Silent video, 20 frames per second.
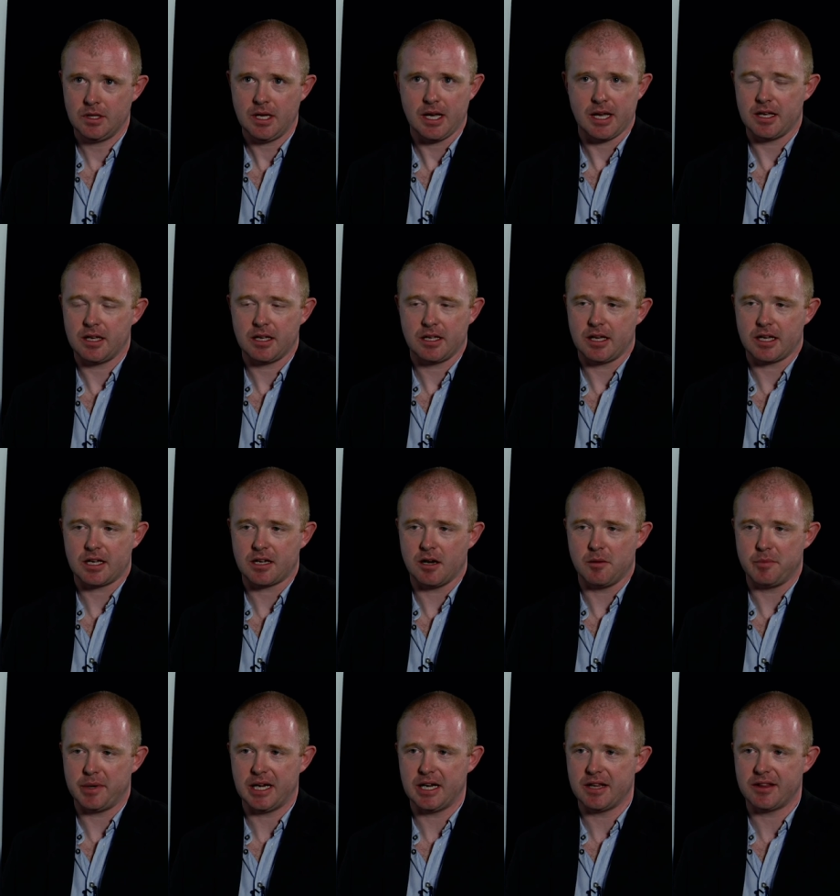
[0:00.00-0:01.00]
Yeah, it, it
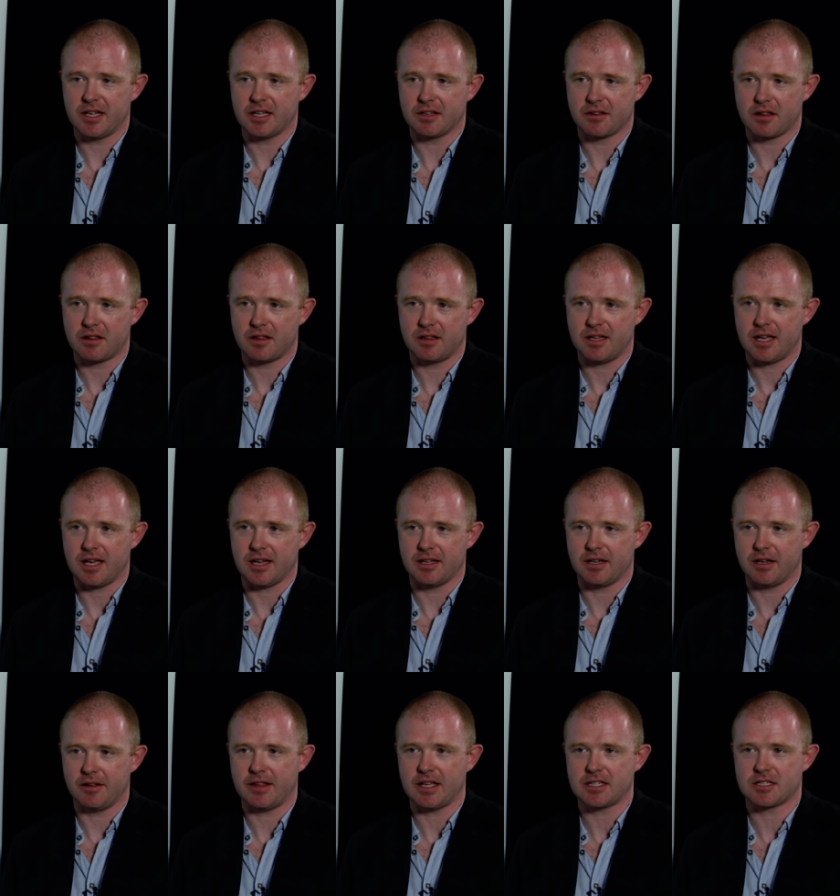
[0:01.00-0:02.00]
can't be anything other than that,
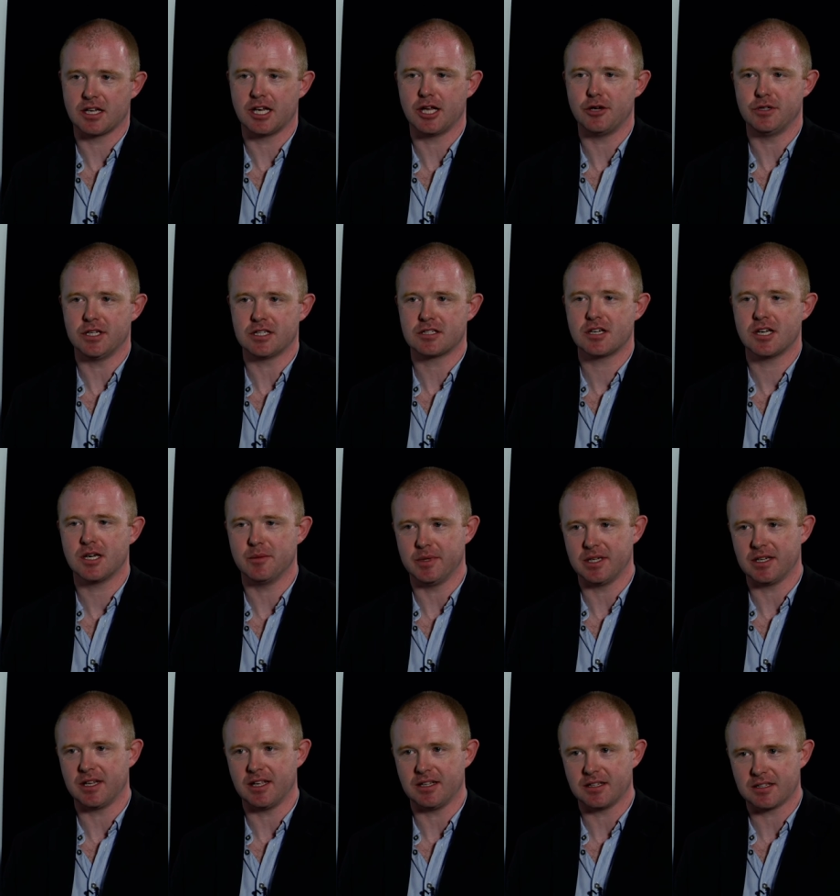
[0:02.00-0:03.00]
and that's a loaded term
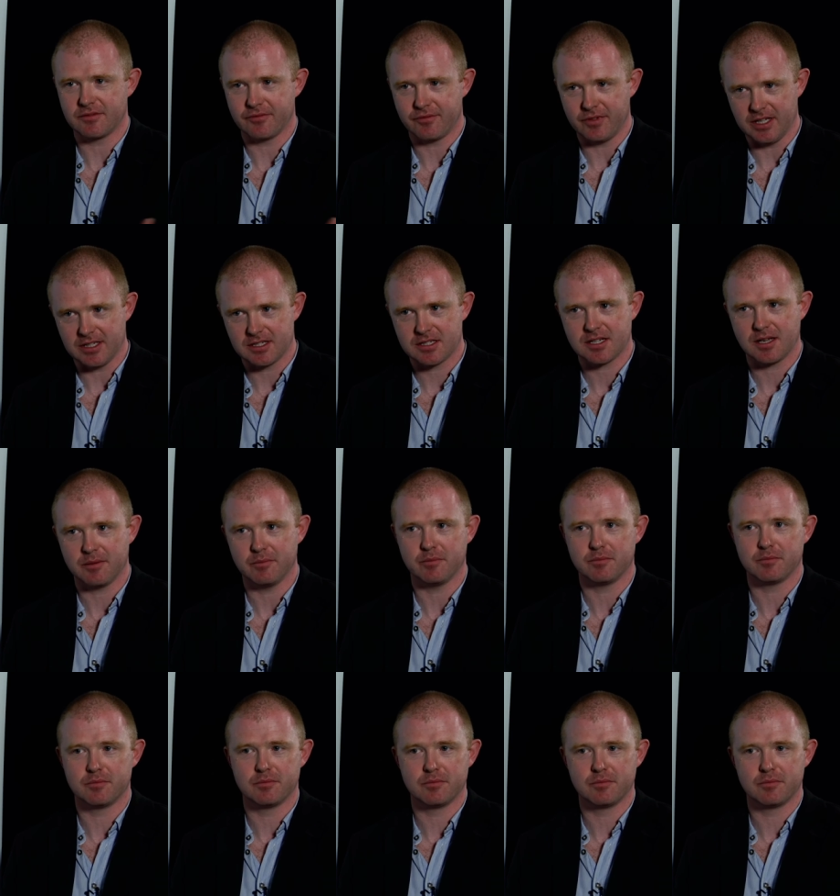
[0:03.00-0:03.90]
in, in, in some